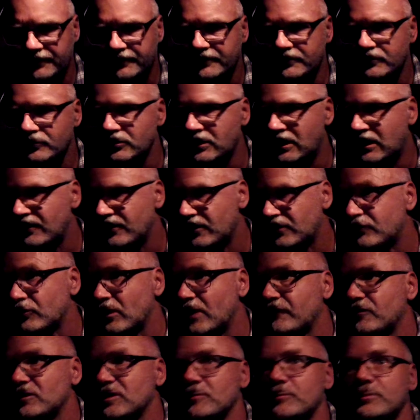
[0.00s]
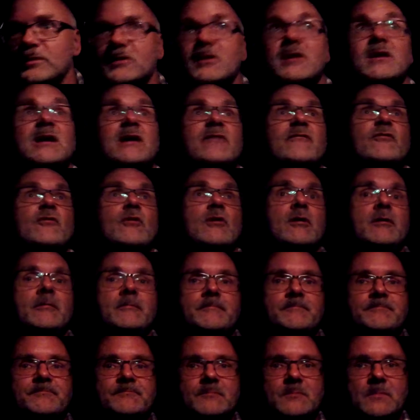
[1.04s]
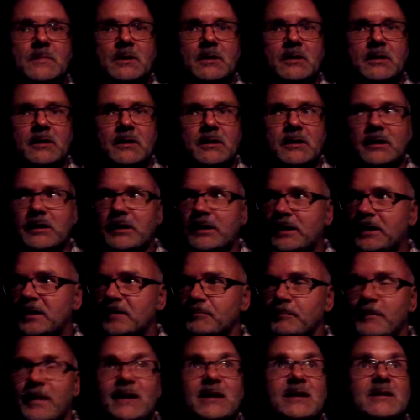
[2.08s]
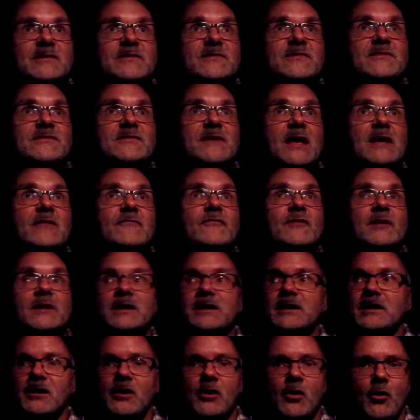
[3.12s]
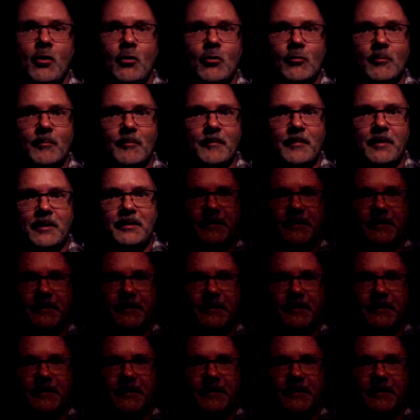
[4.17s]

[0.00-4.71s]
rather drive a little bit careful and make it safely home.